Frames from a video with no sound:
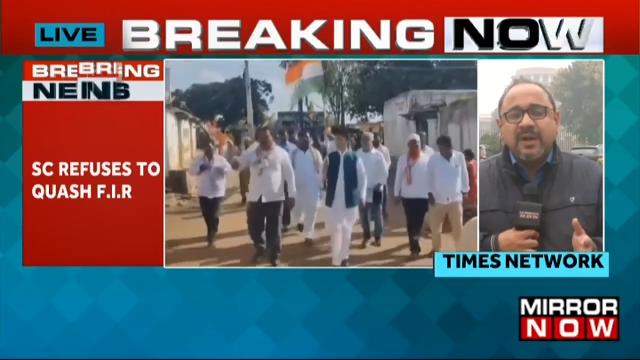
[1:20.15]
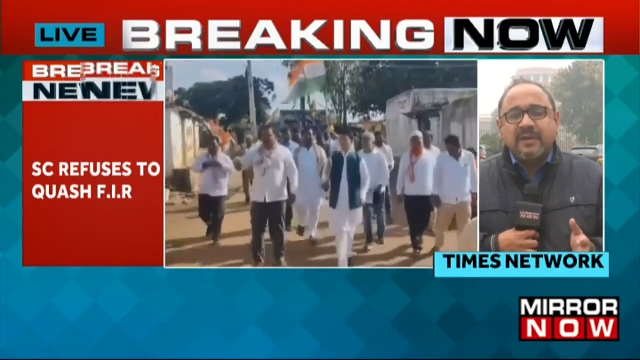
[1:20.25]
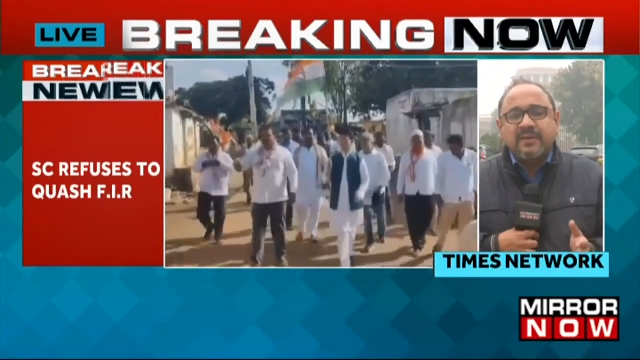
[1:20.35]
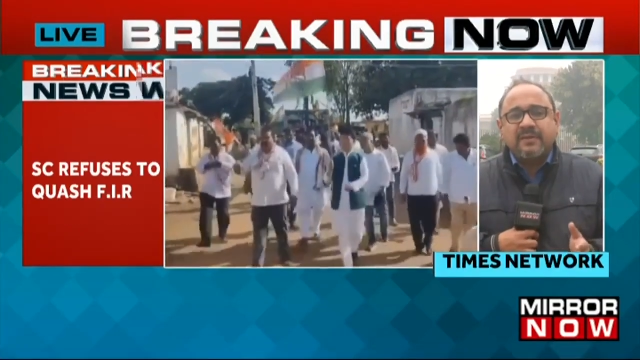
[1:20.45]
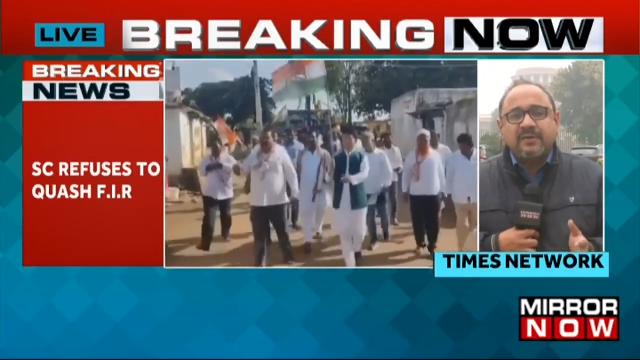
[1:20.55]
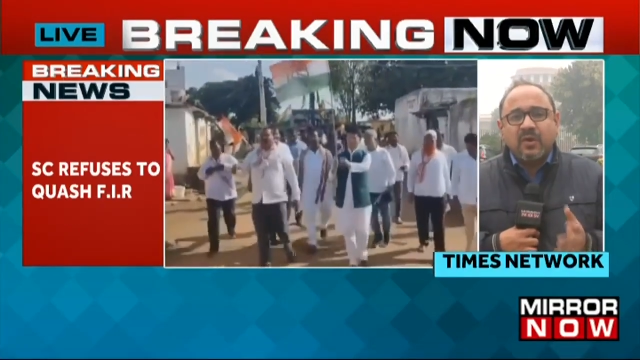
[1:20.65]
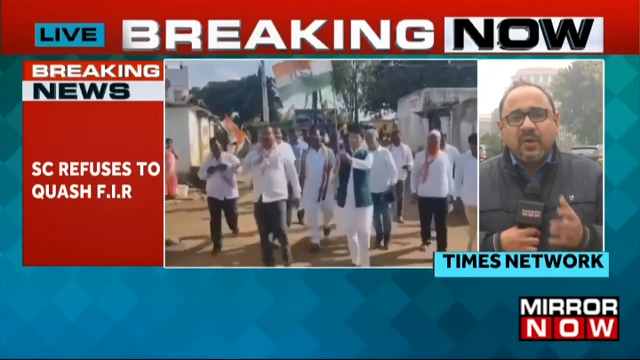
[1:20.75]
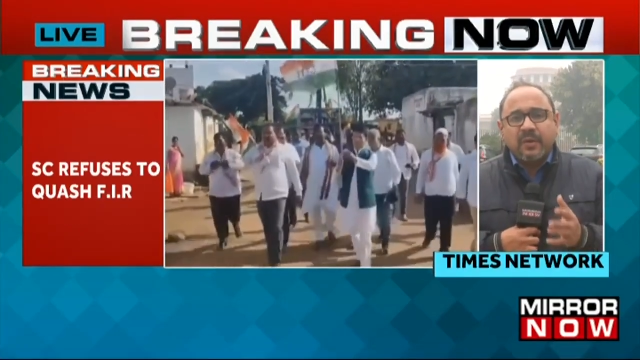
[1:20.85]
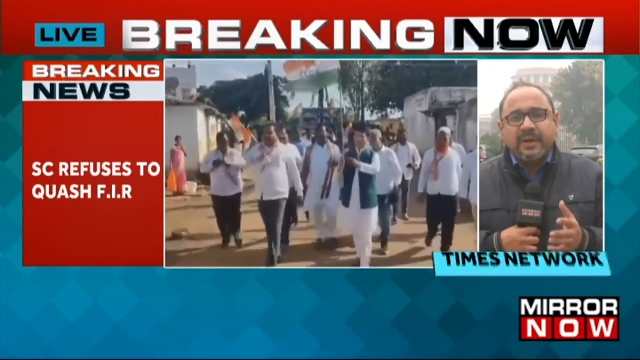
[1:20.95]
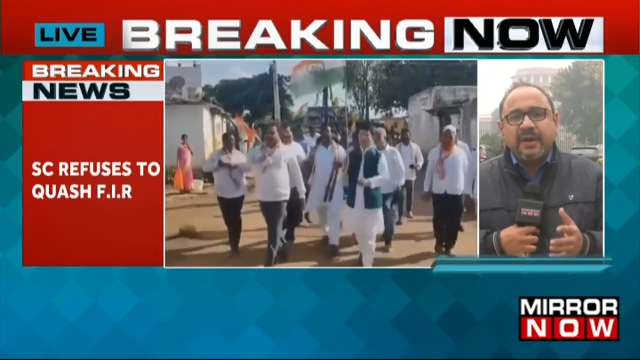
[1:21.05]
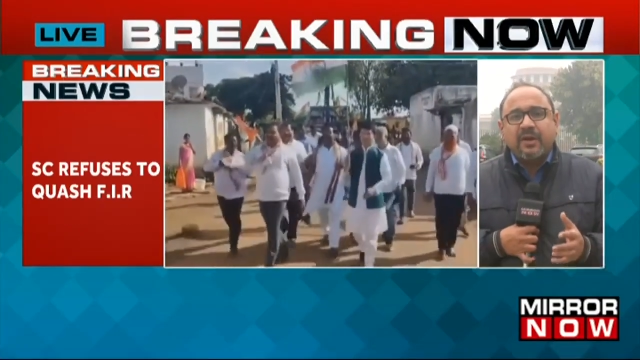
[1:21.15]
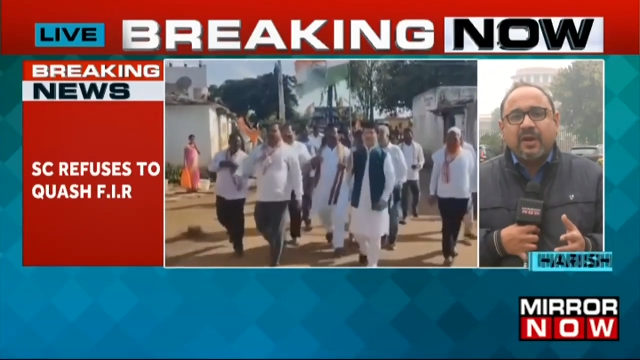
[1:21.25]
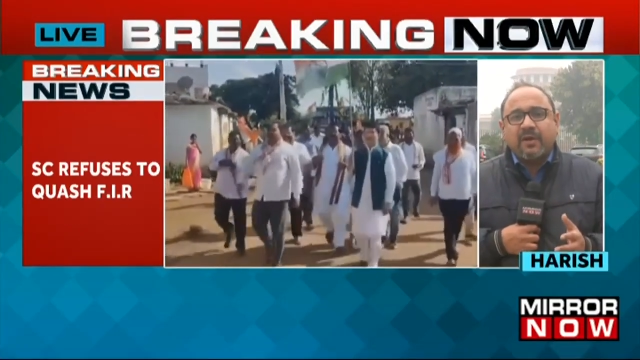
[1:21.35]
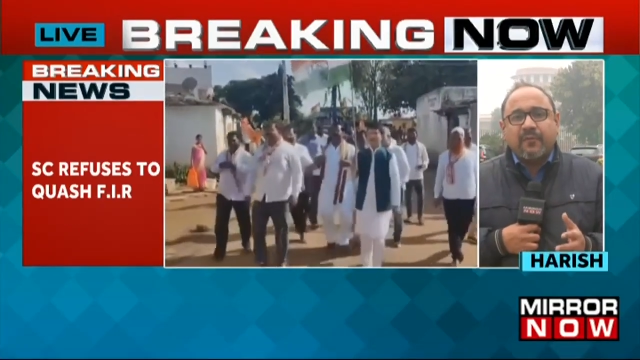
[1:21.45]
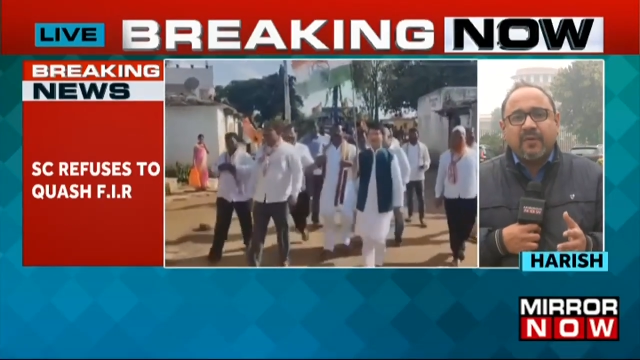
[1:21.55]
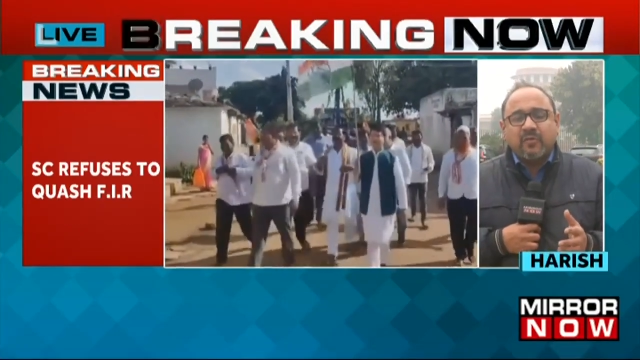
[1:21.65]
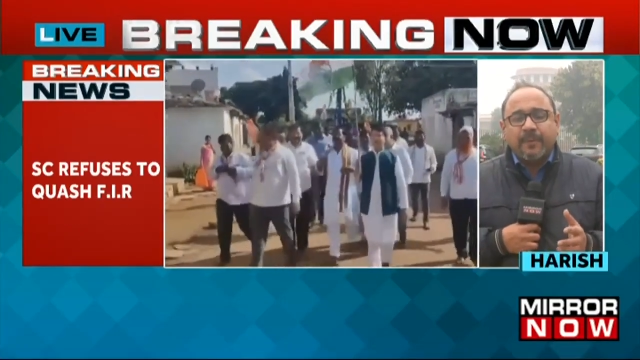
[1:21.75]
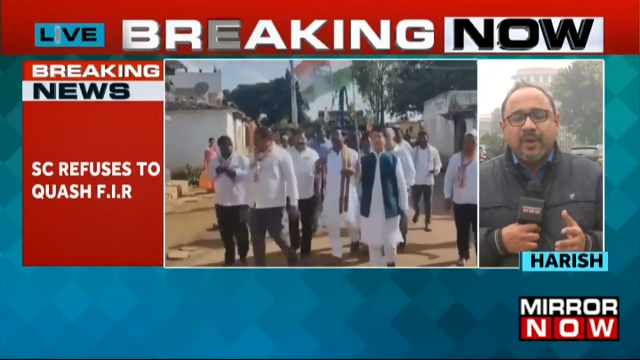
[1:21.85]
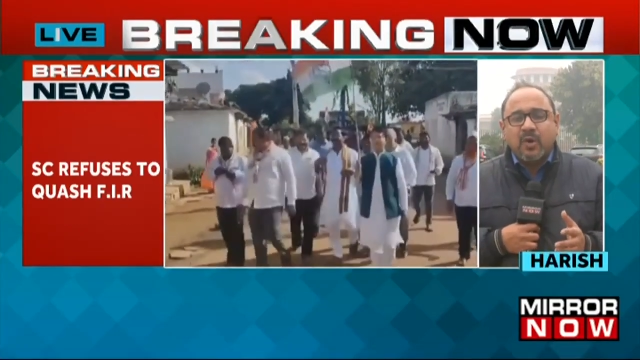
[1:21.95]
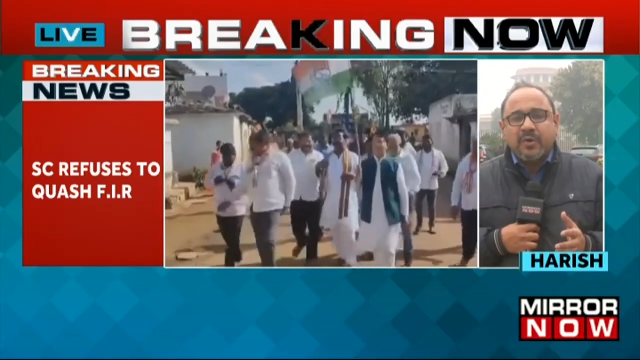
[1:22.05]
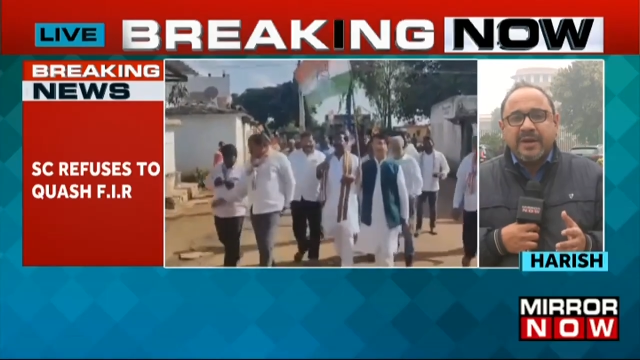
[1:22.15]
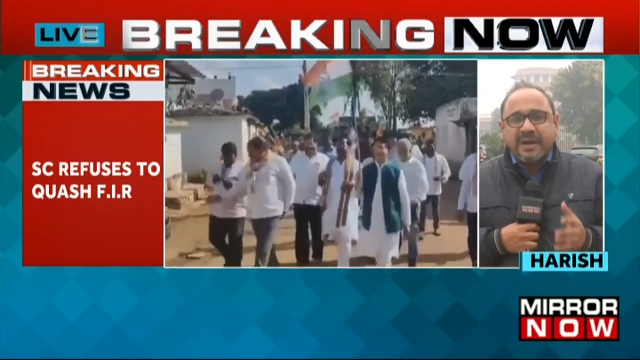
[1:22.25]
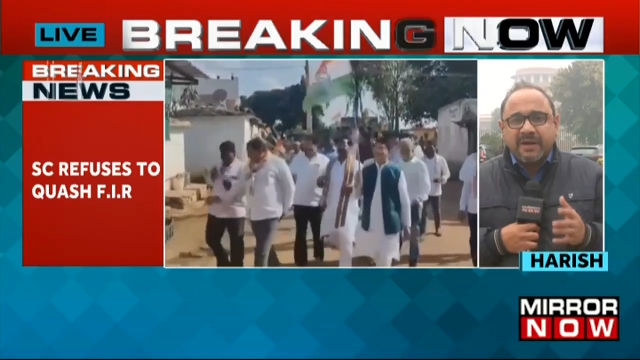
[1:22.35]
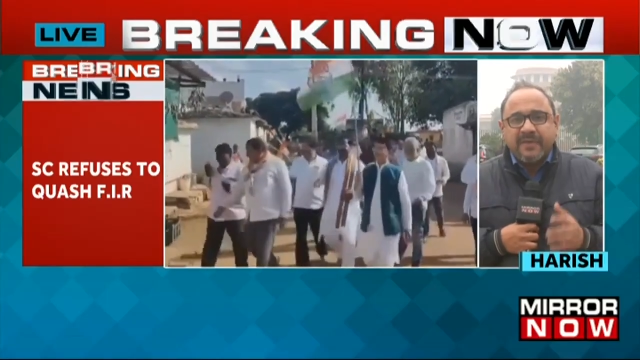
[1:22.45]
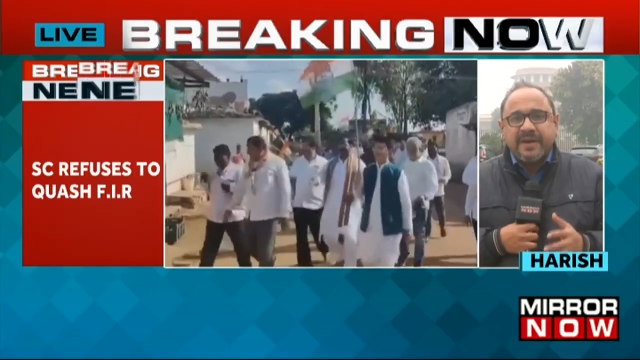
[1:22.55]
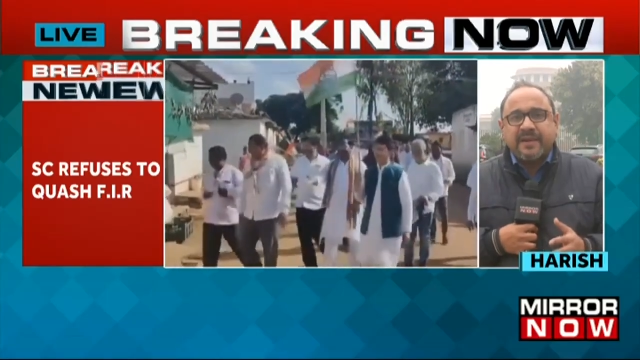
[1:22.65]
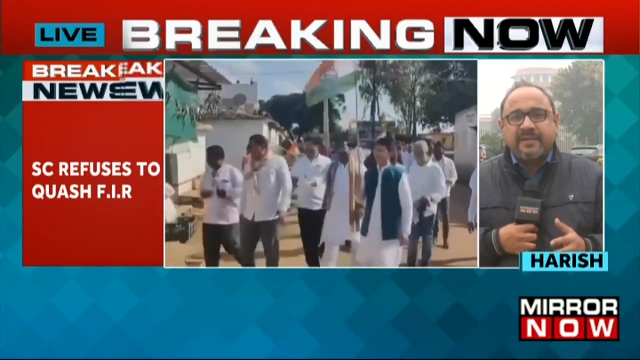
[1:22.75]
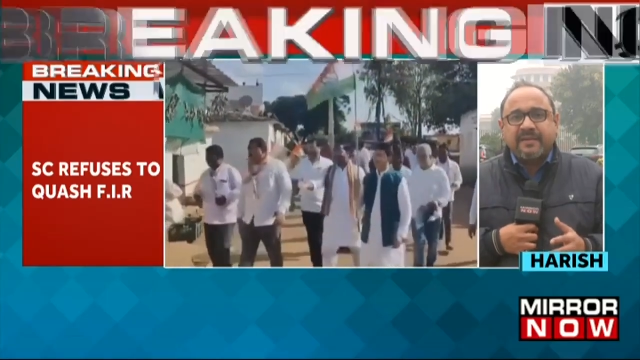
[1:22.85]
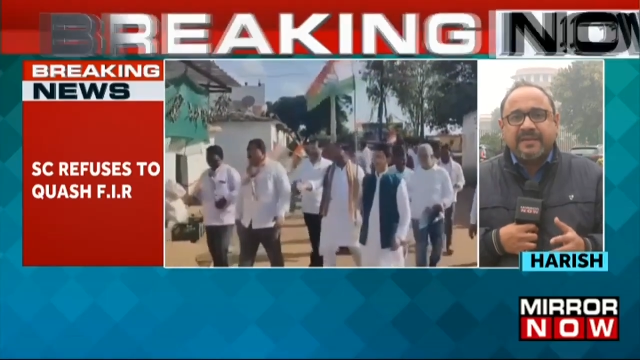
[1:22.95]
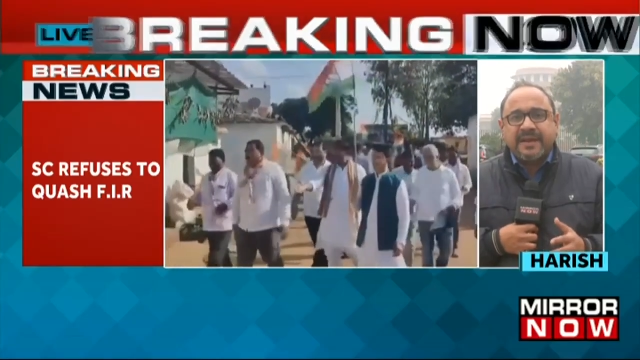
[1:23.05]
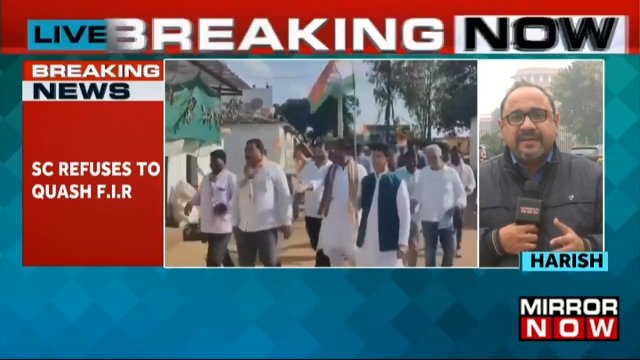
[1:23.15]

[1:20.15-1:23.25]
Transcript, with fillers: There's no need uh, for Supreme Court to intervene at this stage.